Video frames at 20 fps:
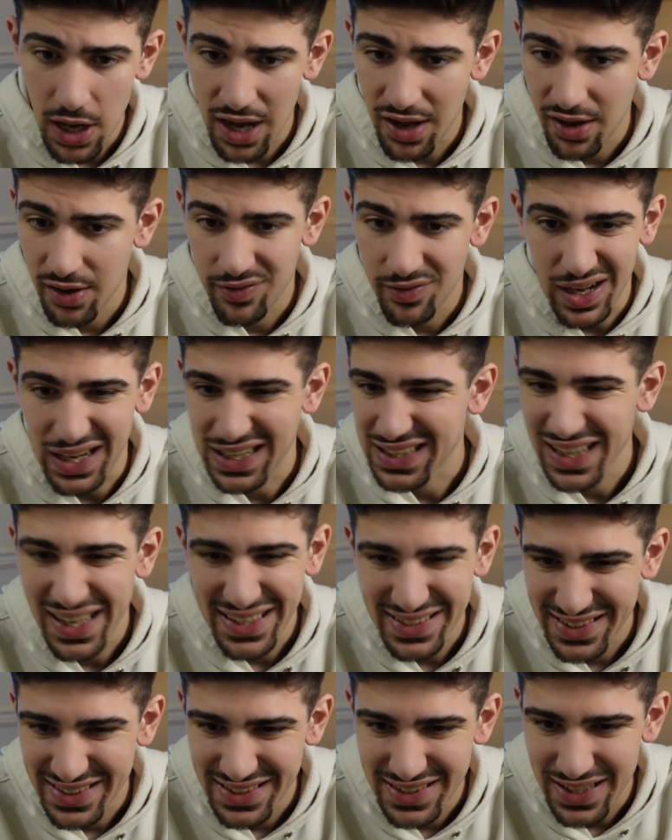have a
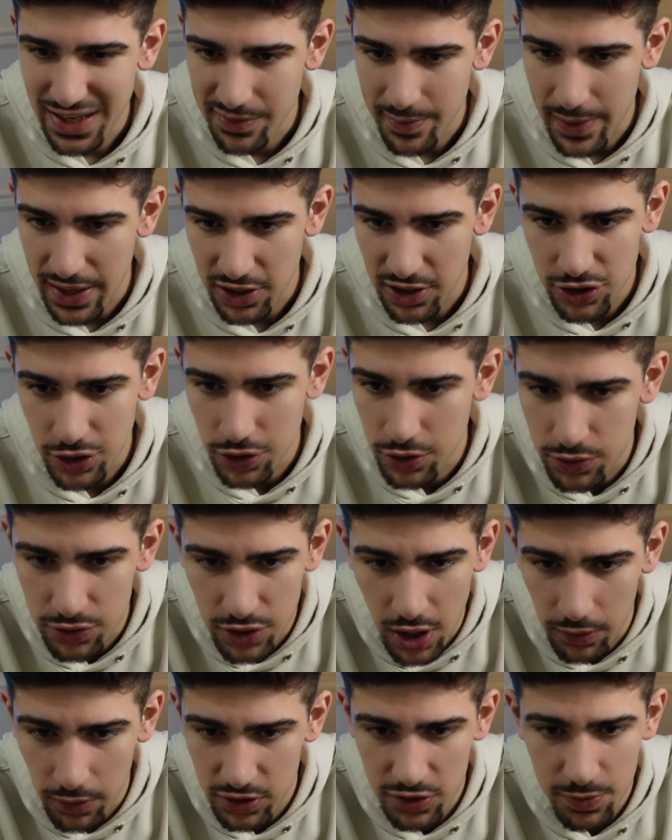client success manager who's
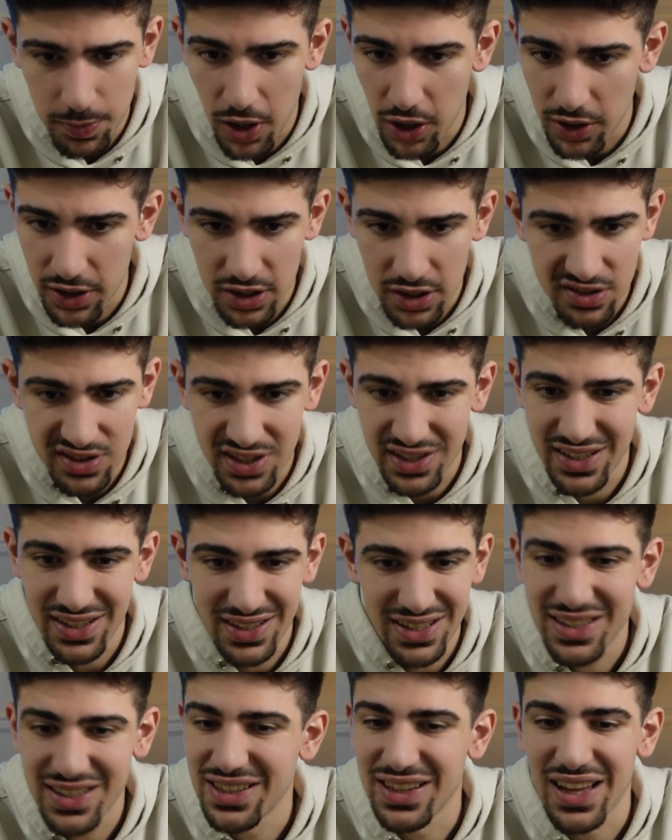not responding
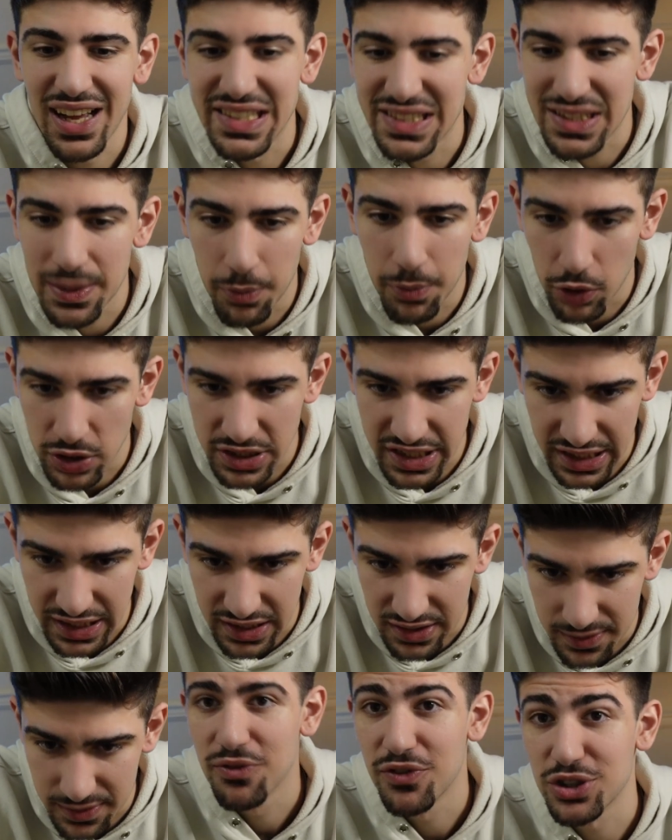to client support
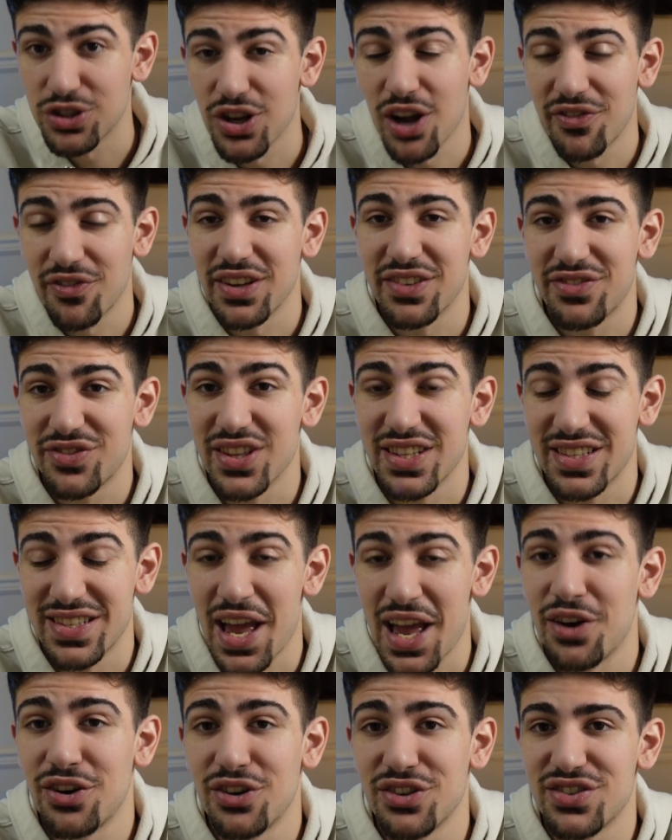tickets, first off, if the
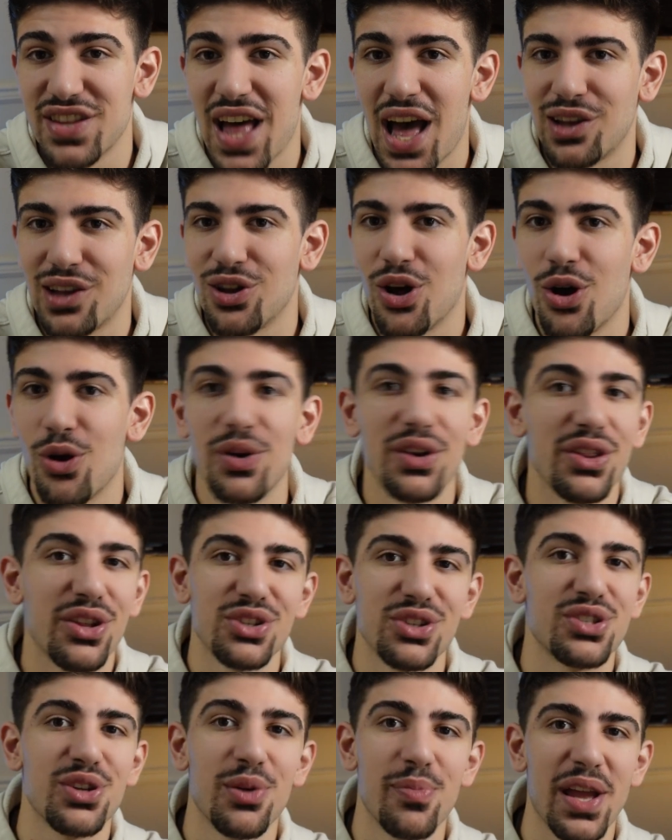standard is that low and they're
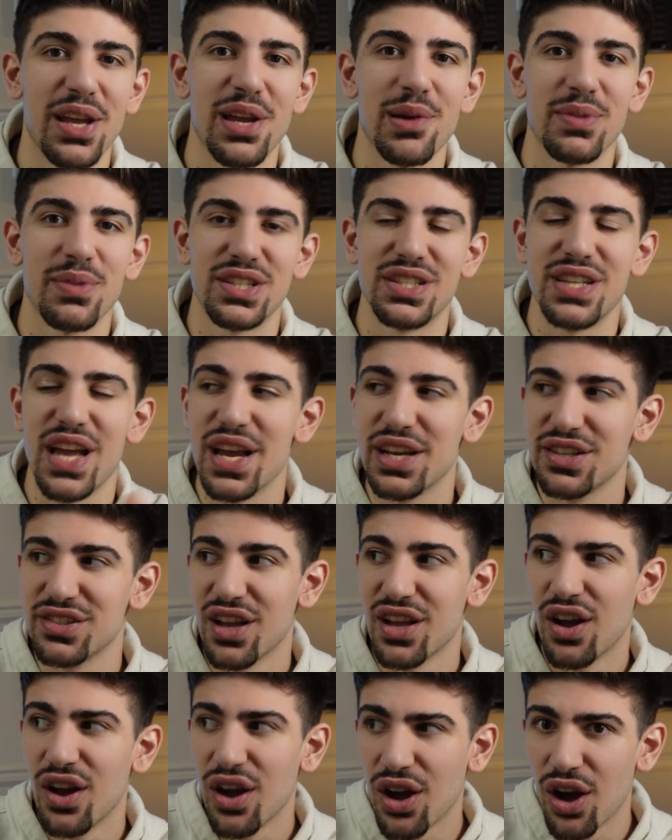still making mistakes,
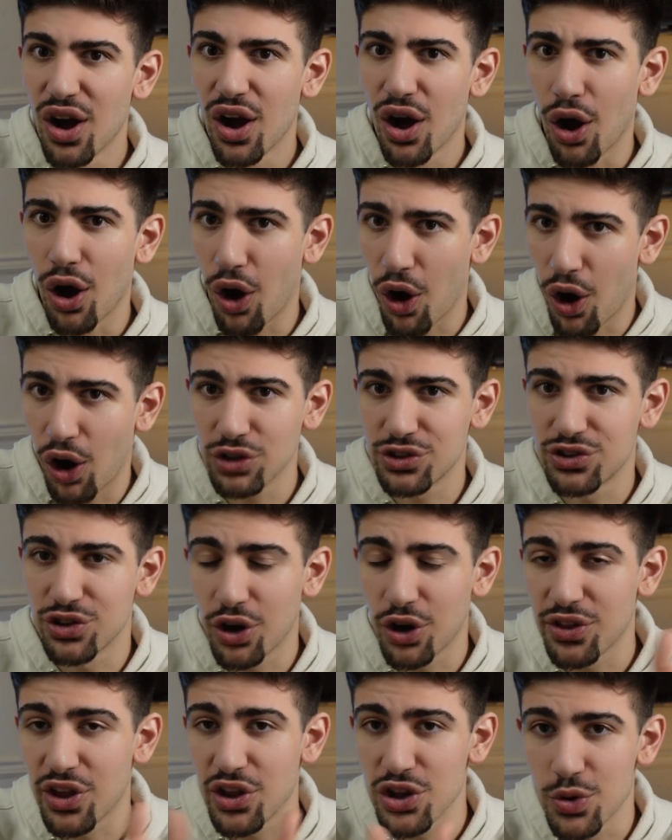odds
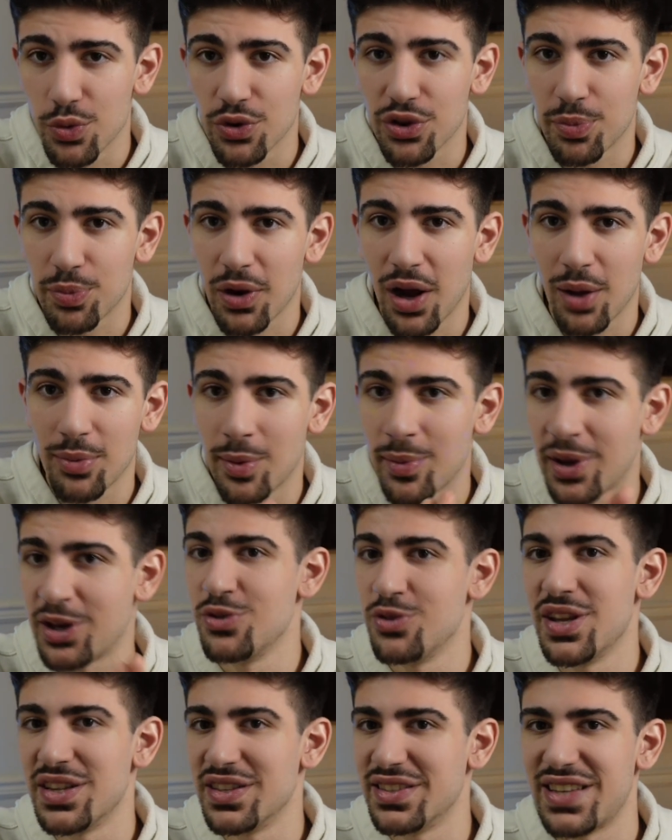are that you were the problem and
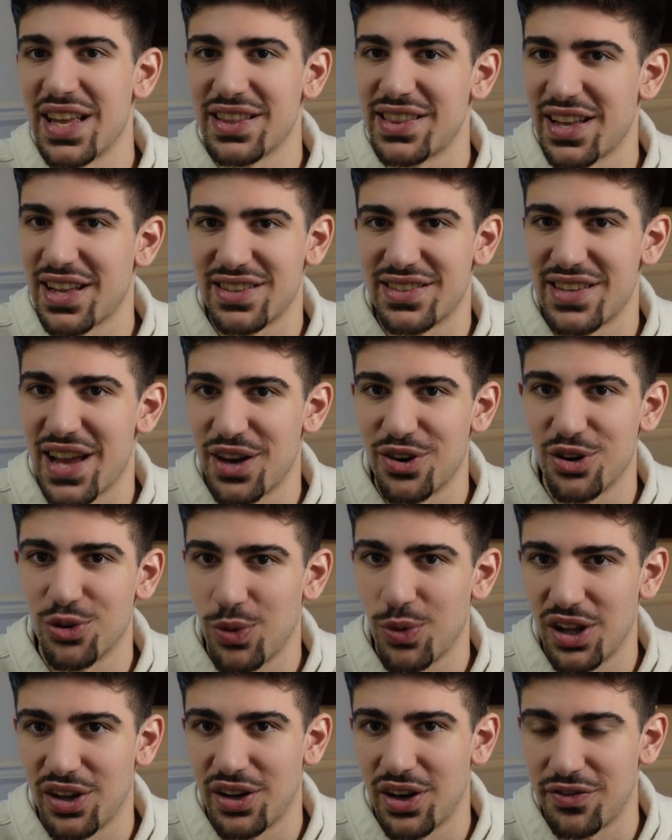you didn't set that standard
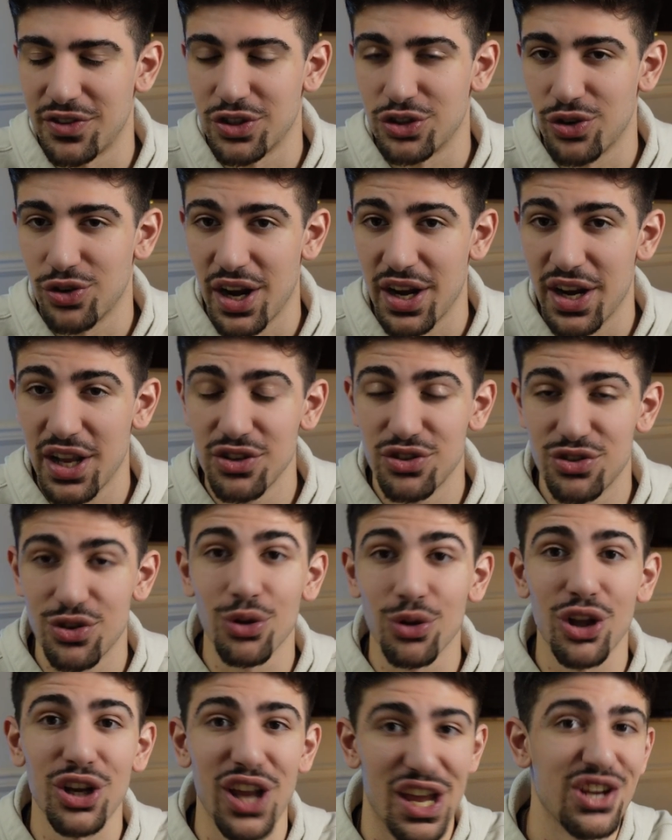well enough in training, so
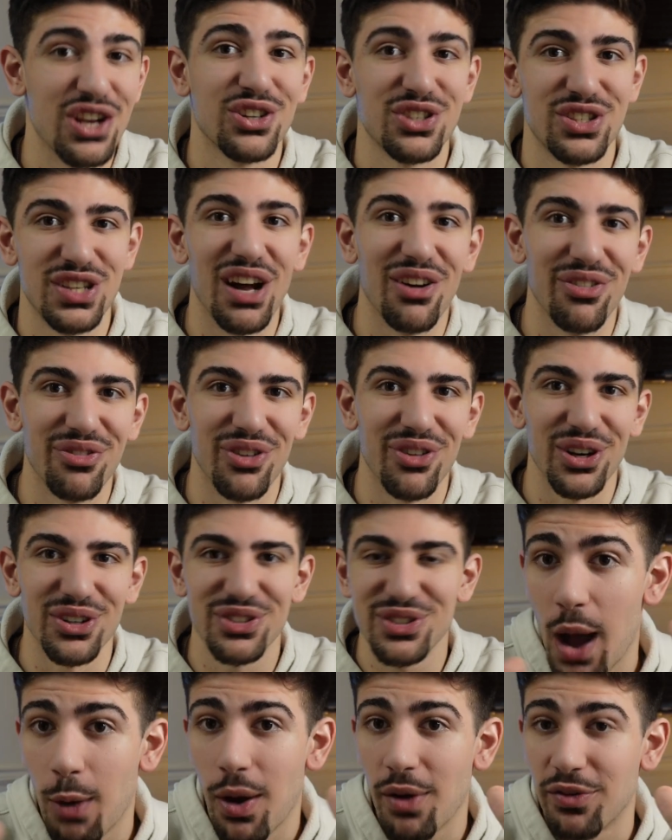look at yourself
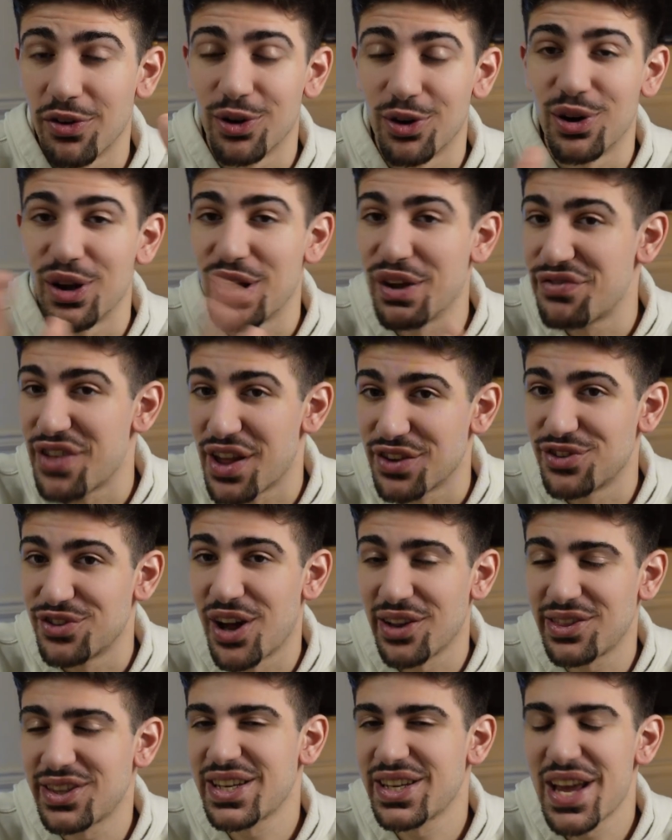first. However, if that's
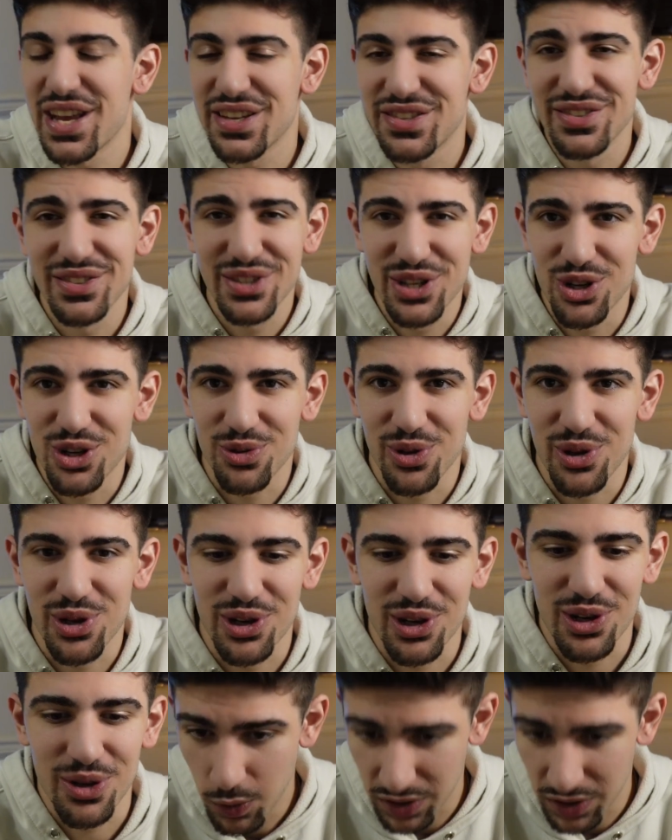not the case, here's what you can do.